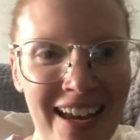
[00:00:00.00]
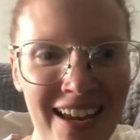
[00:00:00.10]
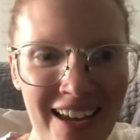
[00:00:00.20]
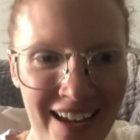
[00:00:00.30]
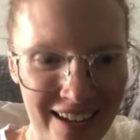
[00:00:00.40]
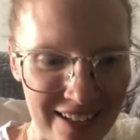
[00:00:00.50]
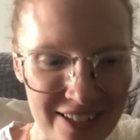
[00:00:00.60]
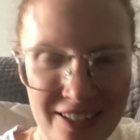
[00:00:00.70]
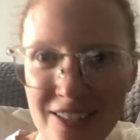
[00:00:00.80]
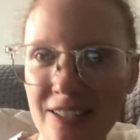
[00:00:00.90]

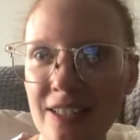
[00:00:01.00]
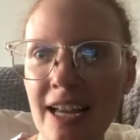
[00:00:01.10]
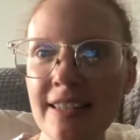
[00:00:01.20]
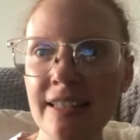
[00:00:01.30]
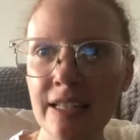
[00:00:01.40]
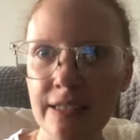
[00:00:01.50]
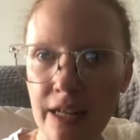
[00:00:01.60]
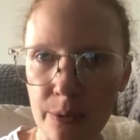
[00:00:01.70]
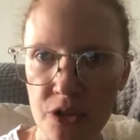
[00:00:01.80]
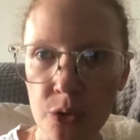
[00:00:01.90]
and had seen that
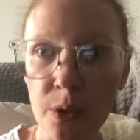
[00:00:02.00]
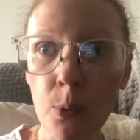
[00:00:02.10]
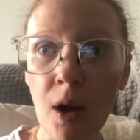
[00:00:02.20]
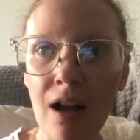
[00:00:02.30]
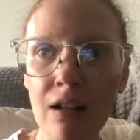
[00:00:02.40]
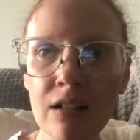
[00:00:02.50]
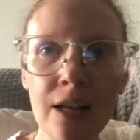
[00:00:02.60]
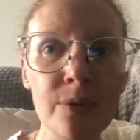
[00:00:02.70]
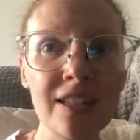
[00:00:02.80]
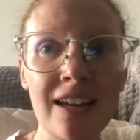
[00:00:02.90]
I was doing well. I
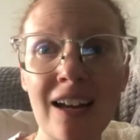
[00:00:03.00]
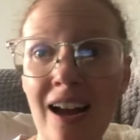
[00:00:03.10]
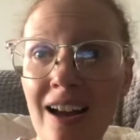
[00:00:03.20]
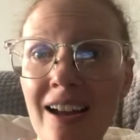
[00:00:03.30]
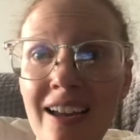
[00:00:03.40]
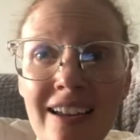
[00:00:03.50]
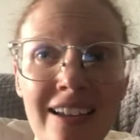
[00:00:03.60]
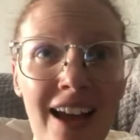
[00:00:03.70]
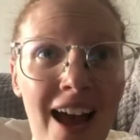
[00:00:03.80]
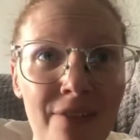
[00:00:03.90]
was like,
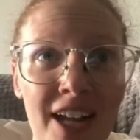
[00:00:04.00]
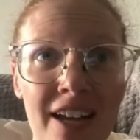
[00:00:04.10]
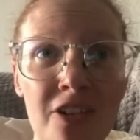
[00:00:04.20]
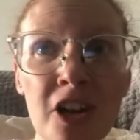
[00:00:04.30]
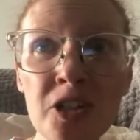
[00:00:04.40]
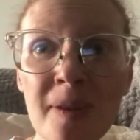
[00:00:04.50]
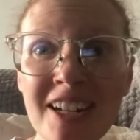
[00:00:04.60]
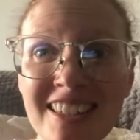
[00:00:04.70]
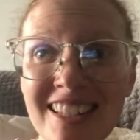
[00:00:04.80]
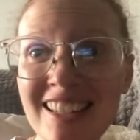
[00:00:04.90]
I haven't had nausea
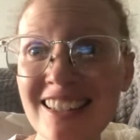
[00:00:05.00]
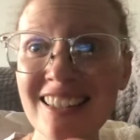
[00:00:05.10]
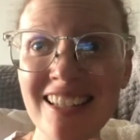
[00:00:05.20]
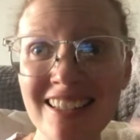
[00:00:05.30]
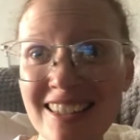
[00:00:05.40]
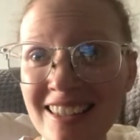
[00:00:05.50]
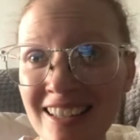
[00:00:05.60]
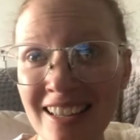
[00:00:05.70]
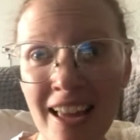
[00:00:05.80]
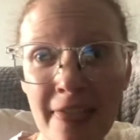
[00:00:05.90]
medicine since
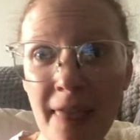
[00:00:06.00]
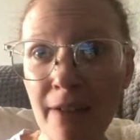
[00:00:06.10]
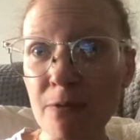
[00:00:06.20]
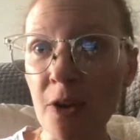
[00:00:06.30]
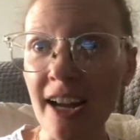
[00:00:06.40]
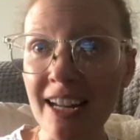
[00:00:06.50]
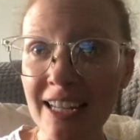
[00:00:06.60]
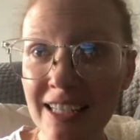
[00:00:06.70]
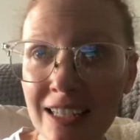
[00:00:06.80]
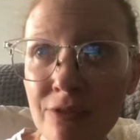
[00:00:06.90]
that
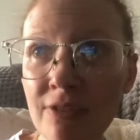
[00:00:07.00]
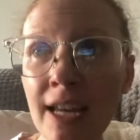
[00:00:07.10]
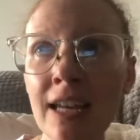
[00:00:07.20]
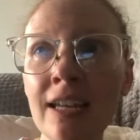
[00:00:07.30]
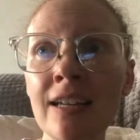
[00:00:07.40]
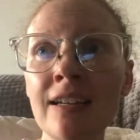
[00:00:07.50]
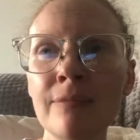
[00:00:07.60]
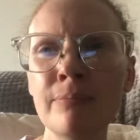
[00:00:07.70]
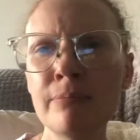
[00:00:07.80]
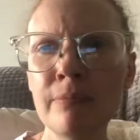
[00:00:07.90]
Friday evening.
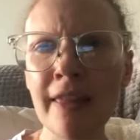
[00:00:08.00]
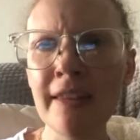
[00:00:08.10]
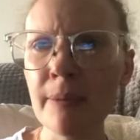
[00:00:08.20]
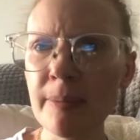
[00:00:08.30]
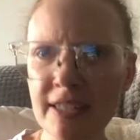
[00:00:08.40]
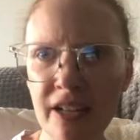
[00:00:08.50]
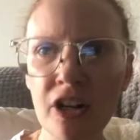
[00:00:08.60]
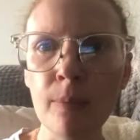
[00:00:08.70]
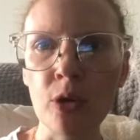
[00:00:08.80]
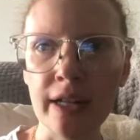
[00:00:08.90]
I think maybe
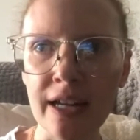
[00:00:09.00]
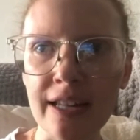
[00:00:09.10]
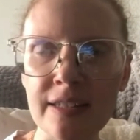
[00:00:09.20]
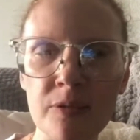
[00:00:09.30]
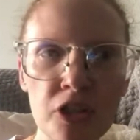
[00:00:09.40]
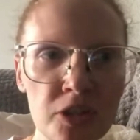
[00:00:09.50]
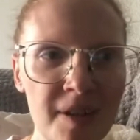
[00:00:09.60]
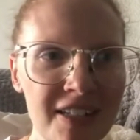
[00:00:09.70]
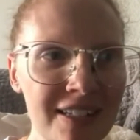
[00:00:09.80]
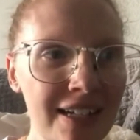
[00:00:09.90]
Saturday morning I had some nausea
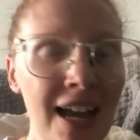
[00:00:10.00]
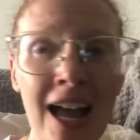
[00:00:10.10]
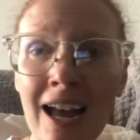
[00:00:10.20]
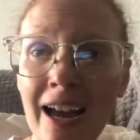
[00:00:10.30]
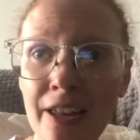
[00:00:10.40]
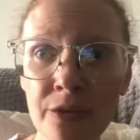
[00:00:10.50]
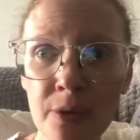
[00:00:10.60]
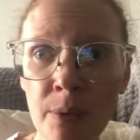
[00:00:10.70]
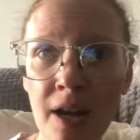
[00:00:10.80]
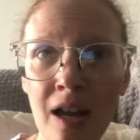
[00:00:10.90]
medicine. I hadn't
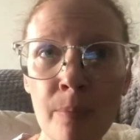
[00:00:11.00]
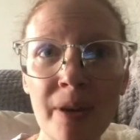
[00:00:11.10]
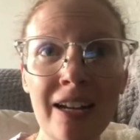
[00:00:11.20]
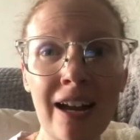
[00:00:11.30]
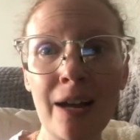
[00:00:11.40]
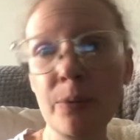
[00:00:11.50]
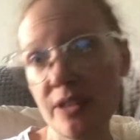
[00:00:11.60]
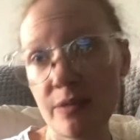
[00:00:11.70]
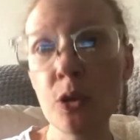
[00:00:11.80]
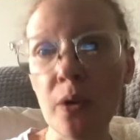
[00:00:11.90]
thrown up, and I
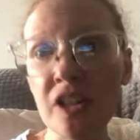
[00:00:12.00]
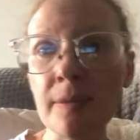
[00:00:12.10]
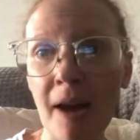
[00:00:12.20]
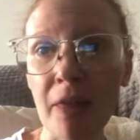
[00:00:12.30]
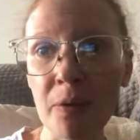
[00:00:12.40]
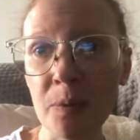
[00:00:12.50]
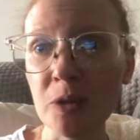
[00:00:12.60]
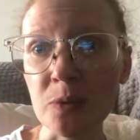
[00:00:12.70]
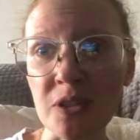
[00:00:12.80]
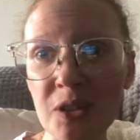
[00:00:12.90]
was going to the bathroom,
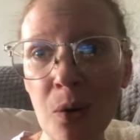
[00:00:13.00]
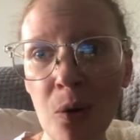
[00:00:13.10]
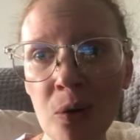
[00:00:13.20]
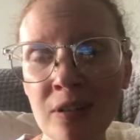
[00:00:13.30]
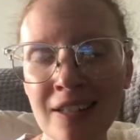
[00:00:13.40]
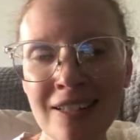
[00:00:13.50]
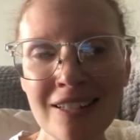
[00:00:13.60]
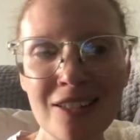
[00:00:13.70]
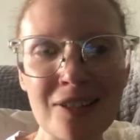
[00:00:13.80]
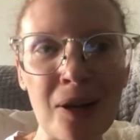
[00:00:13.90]
which was the goal.
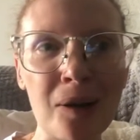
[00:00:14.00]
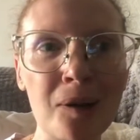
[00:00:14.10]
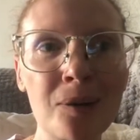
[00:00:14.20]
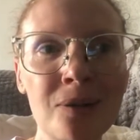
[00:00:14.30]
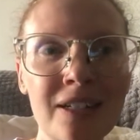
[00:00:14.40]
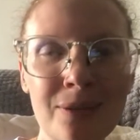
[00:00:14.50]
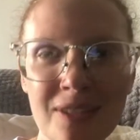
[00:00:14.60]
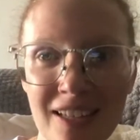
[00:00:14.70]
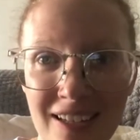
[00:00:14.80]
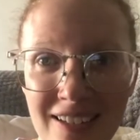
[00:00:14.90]
So he was
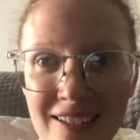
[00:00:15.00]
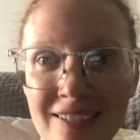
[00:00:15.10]
like,